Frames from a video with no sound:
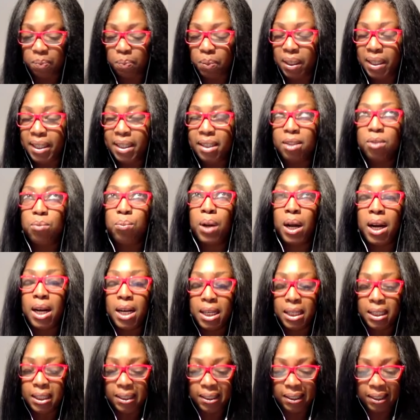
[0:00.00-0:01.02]
Please
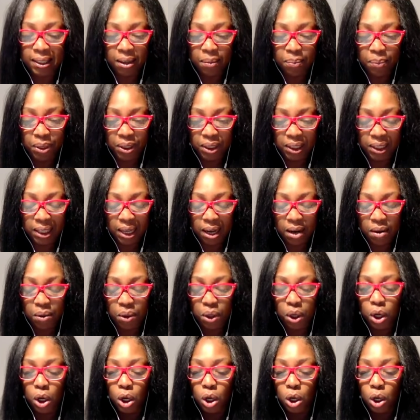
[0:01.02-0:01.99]
write these numbers down.